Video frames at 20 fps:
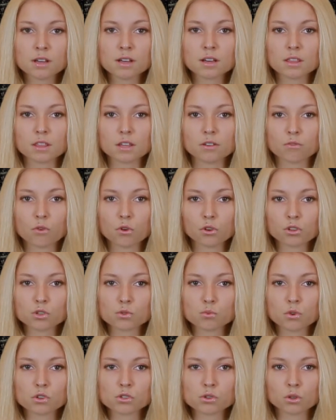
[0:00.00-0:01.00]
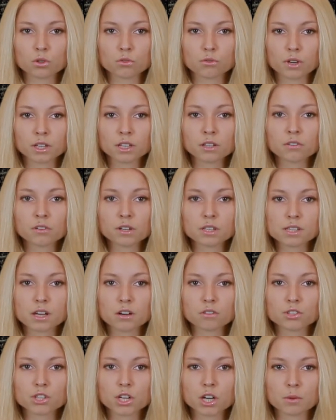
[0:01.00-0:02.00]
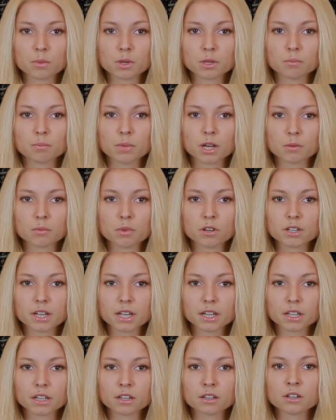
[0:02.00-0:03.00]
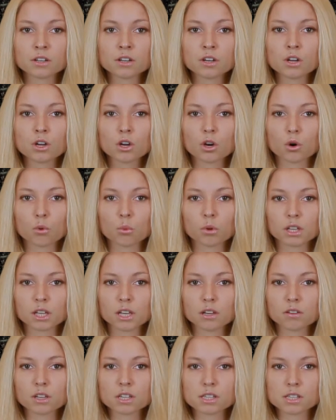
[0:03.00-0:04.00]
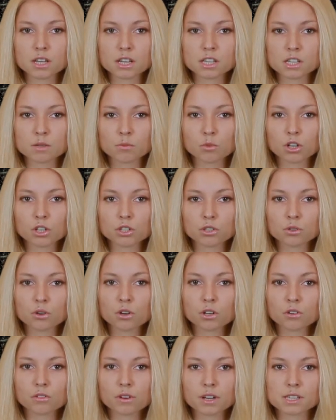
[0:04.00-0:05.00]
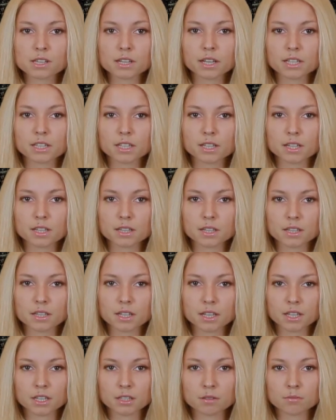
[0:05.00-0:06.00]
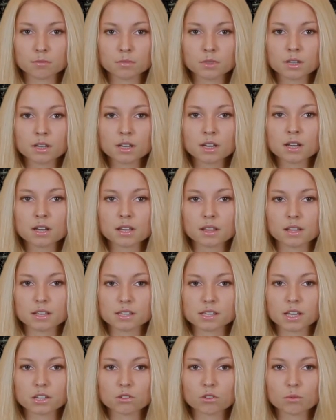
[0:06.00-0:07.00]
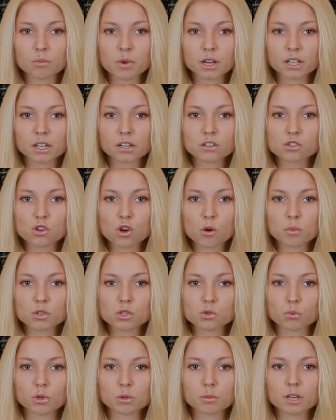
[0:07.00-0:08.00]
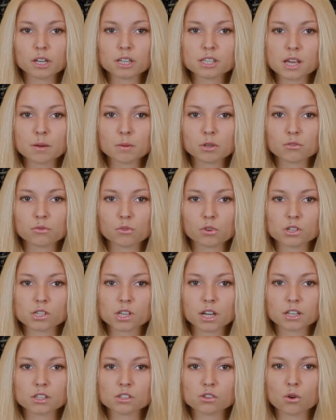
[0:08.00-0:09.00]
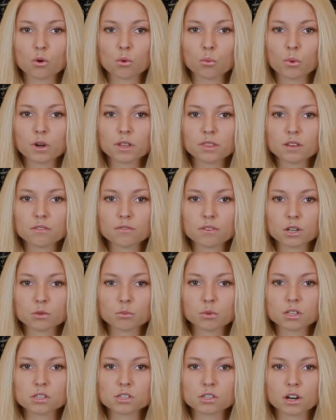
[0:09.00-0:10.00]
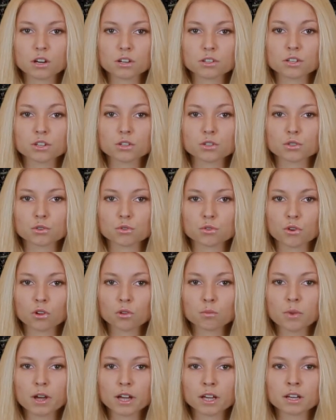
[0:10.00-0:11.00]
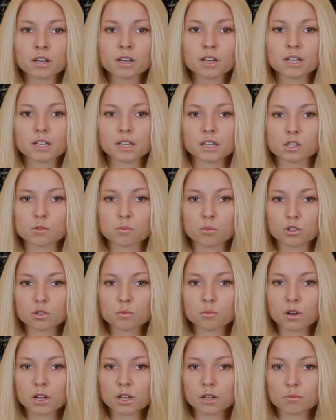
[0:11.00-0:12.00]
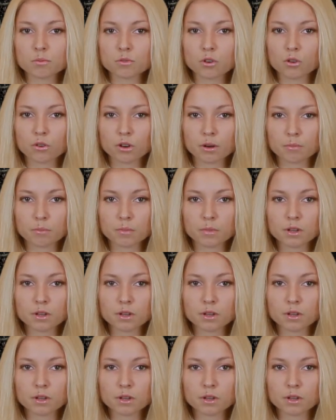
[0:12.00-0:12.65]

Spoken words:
The focus was on Federal Reserve Chairman Ben Bernanke, who will give his testimony to Congress later in the day. The central banker's comments will be examined for signs of when the Fed will start to roll back its bond buying program.